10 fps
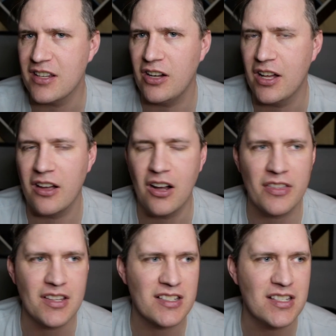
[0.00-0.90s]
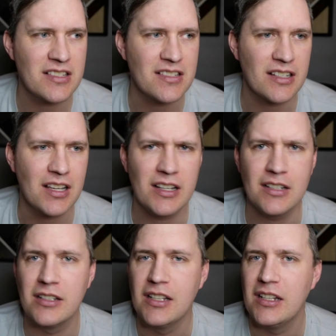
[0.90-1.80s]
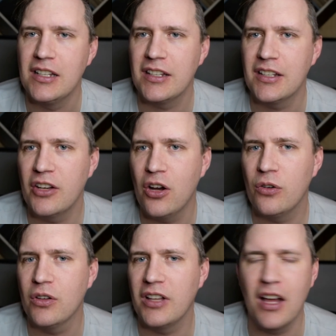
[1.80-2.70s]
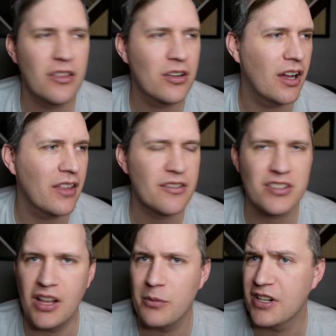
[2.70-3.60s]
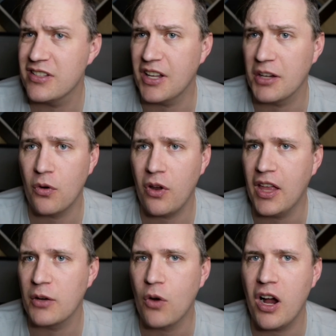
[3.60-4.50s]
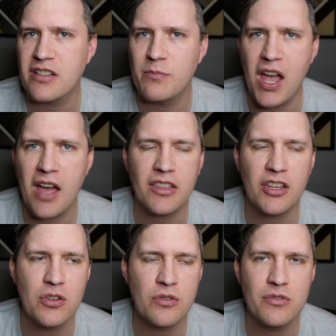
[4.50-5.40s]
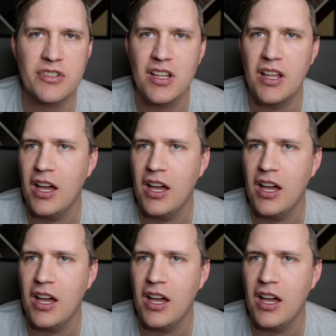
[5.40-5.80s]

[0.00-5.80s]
On the season, other celebrities like Ross Matthews,